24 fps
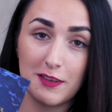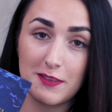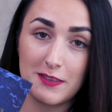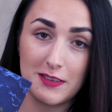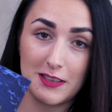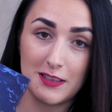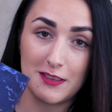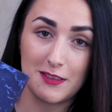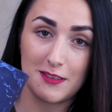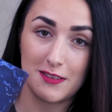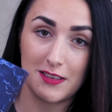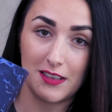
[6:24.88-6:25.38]

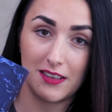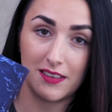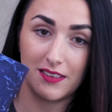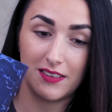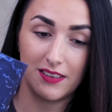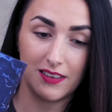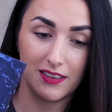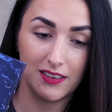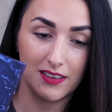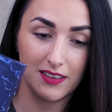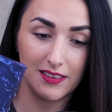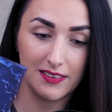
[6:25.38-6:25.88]
is
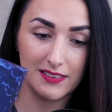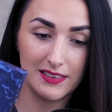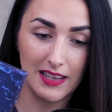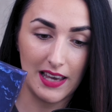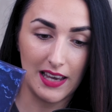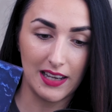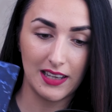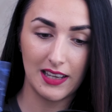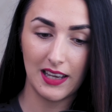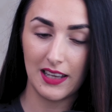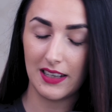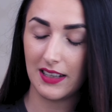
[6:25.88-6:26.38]
the
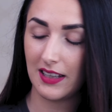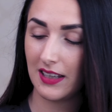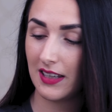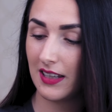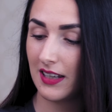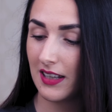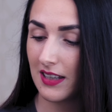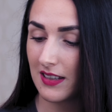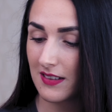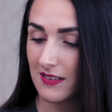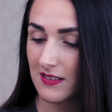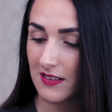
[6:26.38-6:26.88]
deck and it
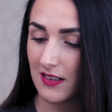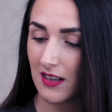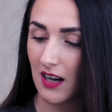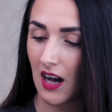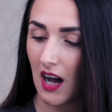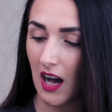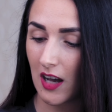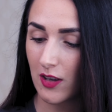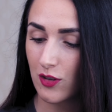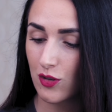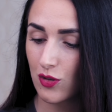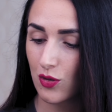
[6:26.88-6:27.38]
is the
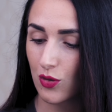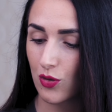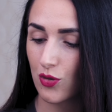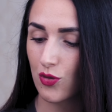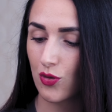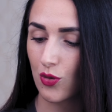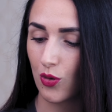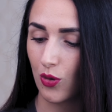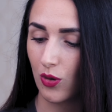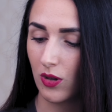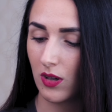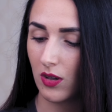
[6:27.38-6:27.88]
Astro
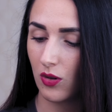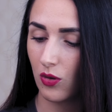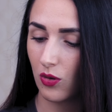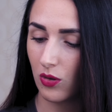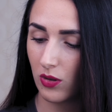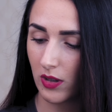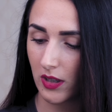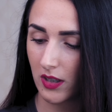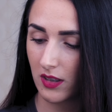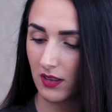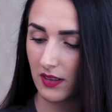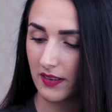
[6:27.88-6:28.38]
Soul
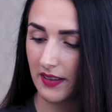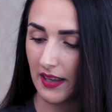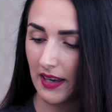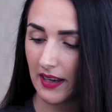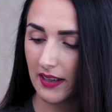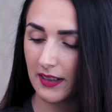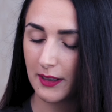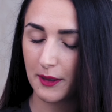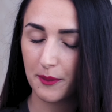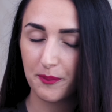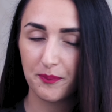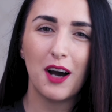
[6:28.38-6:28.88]
Oracle
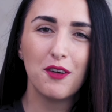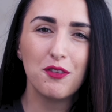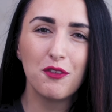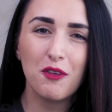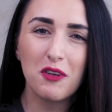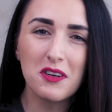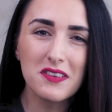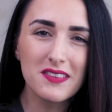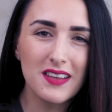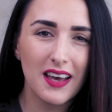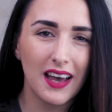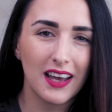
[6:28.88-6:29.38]
deck. Of
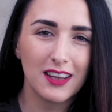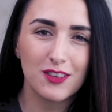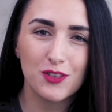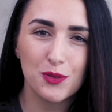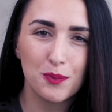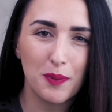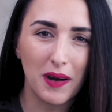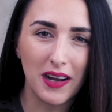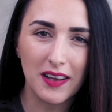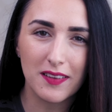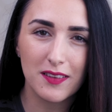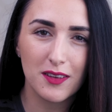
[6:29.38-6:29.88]
course, I had to
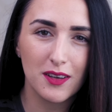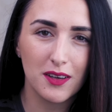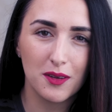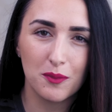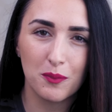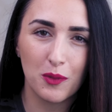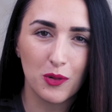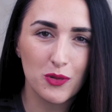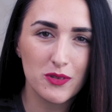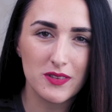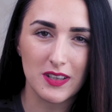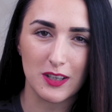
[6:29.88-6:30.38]
buy the
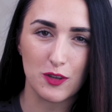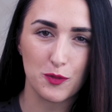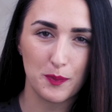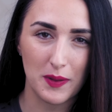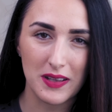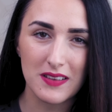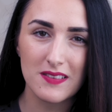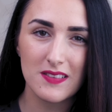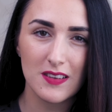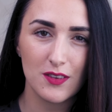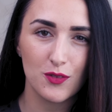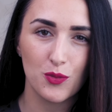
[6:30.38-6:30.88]
most
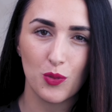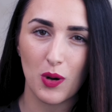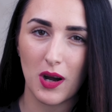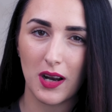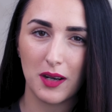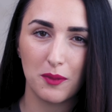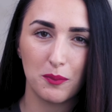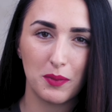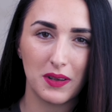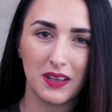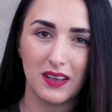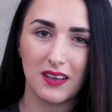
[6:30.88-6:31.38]
expensive
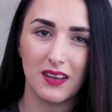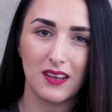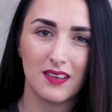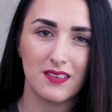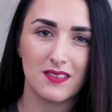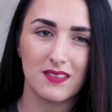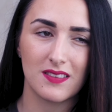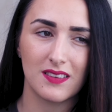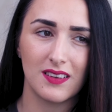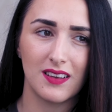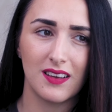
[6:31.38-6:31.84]
one because